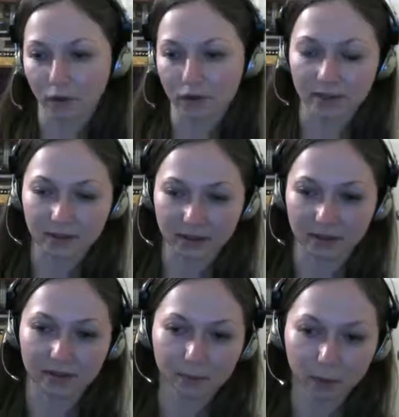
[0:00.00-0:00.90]
that
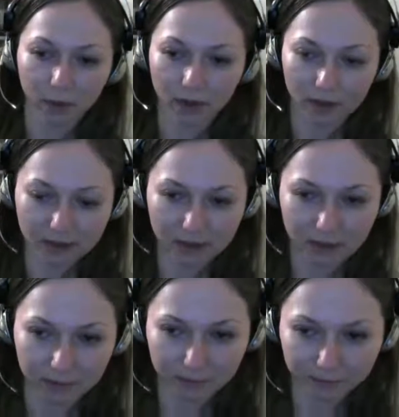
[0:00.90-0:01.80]
the boy
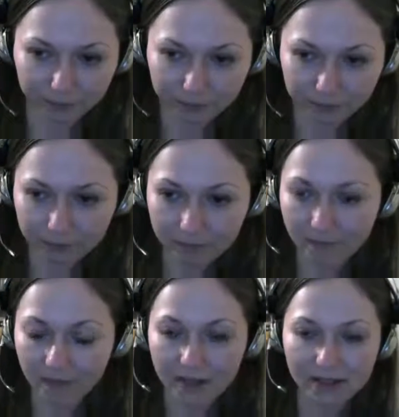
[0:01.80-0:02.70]
is
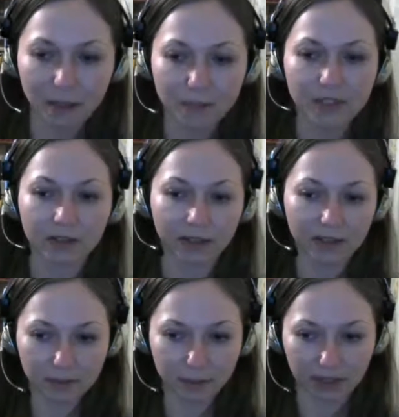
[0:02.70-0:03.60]
subject,
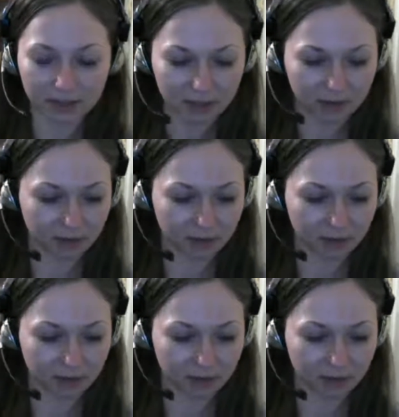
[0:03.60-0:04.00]
yes, but